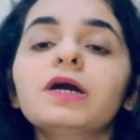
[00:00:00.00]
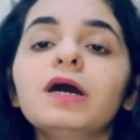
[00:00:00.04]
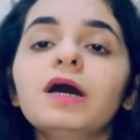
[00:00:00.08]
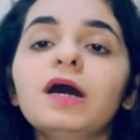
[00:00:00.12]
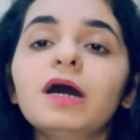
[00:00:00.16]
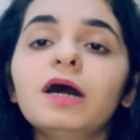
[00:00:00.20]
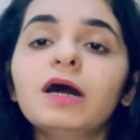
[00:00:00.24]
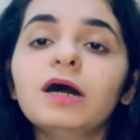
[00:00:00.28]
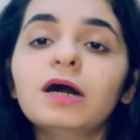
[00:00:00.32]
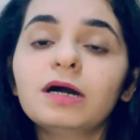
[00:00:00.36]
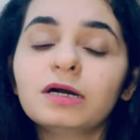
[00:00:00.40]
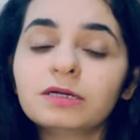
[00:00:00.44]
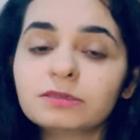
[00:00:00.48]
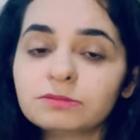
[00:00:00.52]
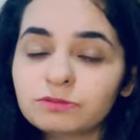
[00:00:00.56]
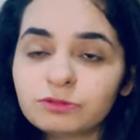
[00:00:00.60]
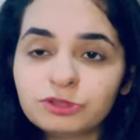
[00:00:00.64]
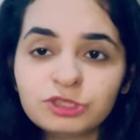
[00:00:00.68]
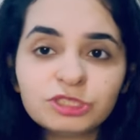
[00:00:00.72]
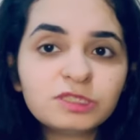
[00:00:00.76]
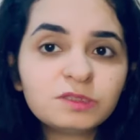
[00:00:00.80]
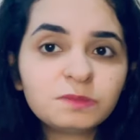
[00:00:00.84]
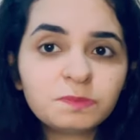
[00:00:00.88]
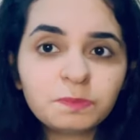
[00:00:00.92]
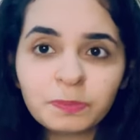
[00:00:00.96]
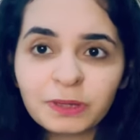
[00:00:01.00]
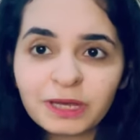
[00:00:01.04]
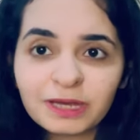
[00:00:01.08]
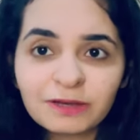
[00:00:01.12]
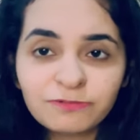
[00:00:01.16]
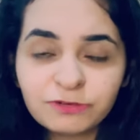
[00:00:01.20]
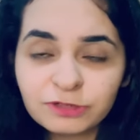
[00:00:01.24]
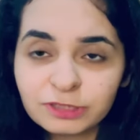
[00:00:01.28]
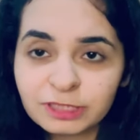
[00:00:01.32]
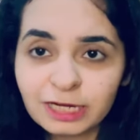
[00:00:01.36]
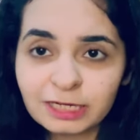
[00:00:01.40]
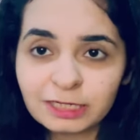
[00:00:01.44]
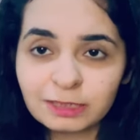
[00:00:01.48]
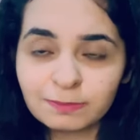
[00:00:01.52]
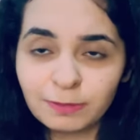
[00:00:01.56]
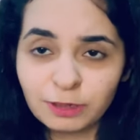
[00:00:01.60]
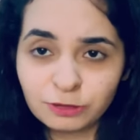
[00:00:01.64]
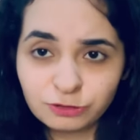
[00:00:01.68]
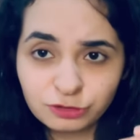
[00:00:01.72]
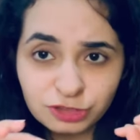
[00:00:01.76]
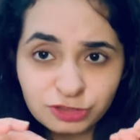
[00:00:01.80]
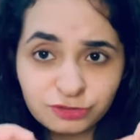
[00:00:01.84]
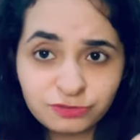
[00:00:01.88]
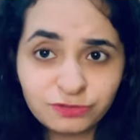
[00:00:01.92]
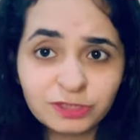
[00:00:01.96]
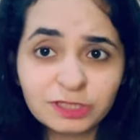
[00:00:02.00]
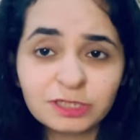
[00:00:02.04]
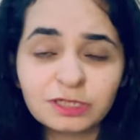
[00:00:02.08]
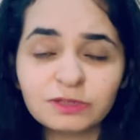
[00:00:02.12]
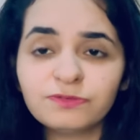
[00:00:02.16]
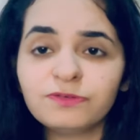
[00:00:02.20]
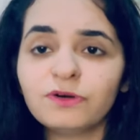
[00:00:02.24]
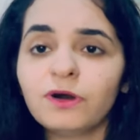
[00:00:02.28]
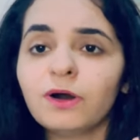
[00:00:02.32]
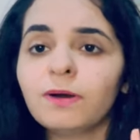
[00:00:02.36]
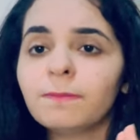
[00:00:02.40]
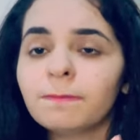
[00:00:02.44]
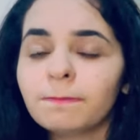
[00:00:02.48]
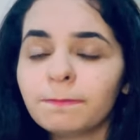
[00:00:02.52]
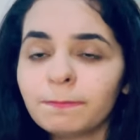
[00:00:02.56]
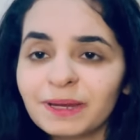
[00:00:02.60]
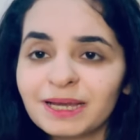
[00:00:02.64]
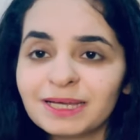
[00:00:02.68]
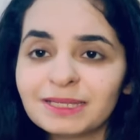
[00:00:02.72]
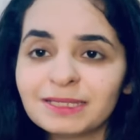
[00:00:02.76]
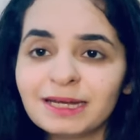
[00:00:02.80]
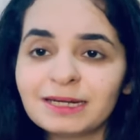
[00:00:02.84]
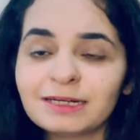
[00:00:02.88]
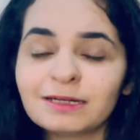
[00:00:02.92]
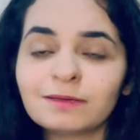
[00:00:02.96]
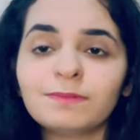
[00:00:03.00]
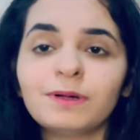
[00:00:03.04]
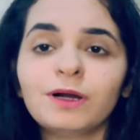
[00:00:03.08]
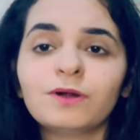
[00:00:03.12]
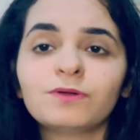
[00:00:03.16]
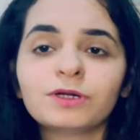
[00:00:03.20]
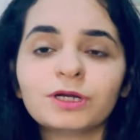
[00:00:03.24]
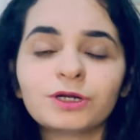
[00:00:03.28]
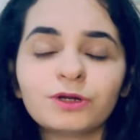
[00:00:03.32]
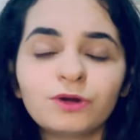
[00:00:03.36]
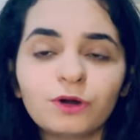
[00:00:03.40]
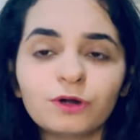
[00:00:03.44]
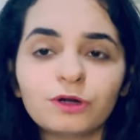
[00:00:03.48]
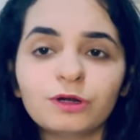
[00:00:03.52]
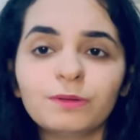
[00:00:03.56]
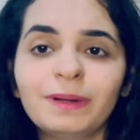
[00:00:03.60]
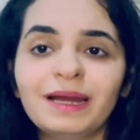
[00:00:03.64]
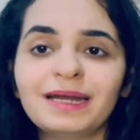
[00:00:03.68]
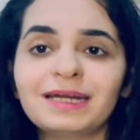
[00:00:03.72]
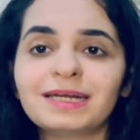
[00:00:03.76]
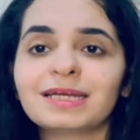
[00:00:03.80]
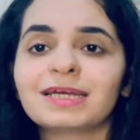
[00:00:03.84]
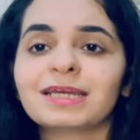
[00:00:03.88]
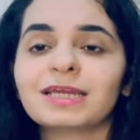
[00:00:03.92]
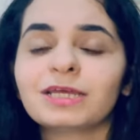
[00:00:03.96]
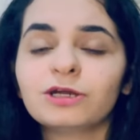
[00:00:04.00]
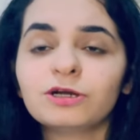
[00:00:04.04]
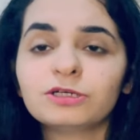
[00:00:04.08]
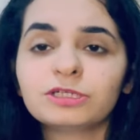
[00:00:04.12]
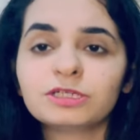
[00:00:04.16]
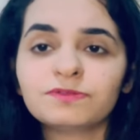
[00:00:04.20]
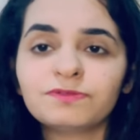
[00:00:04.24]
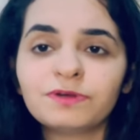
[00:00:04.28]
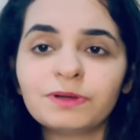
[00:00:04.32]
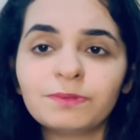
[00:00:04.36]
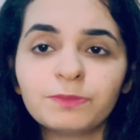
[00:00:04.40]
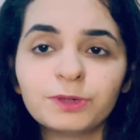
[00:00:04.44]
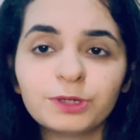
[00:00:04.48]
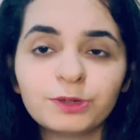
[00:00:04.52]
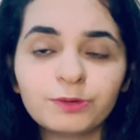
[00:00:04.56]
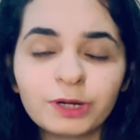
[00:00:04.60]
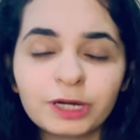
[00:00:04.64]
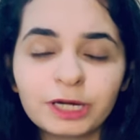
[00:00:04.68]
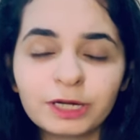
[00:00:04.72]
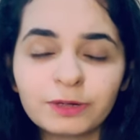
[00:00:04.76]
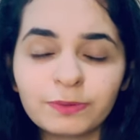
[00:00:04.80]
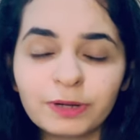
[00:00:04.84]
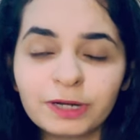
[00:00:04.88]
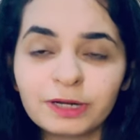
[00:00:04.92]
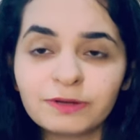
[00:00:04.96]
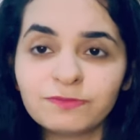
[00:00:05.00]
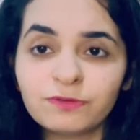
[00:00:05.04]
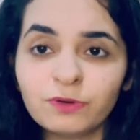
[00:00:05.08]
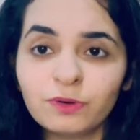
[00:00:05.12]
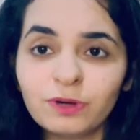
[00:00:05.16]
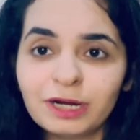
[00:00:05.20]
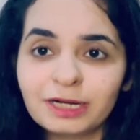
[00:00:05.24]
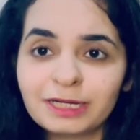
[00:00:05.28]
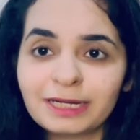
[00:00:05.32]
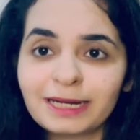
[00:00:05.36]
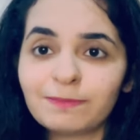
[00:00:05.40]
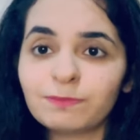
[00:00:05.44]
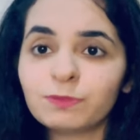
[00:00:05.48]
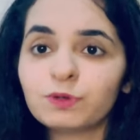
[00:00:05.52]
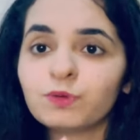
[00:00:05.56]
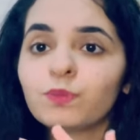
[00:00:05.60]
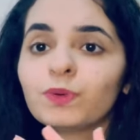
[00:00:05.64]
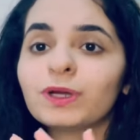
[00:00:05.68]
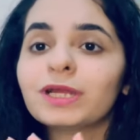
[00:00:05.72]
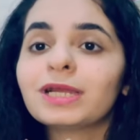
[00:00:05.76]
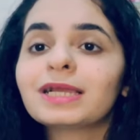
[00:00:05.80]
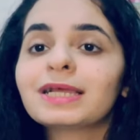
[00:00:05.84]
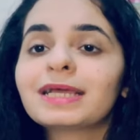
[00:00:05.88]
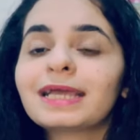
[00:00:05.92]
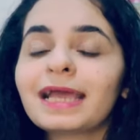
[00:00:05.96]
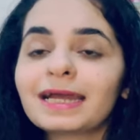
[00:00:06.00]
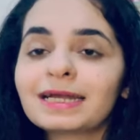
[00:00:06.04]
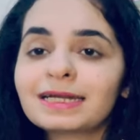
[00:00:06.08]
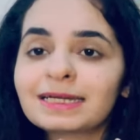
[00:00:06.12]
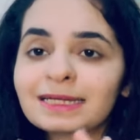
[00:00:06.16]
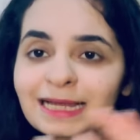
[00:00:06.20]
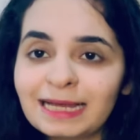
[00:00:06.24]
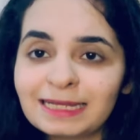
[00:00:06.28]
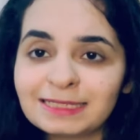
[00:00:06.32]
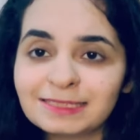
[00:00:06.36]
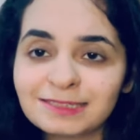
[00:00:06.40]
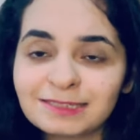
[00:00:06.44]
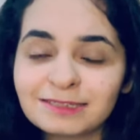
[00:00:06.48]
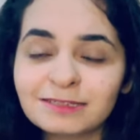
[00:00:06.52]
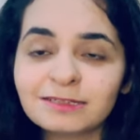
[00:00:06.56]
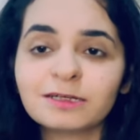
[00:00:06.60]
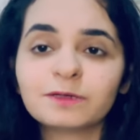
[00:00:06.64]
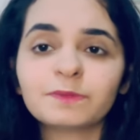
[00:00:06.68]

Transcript: Uh, just pay for that amount. Just fill the form, pay that amount, and automatically your November 2024 attempt will get cancelled.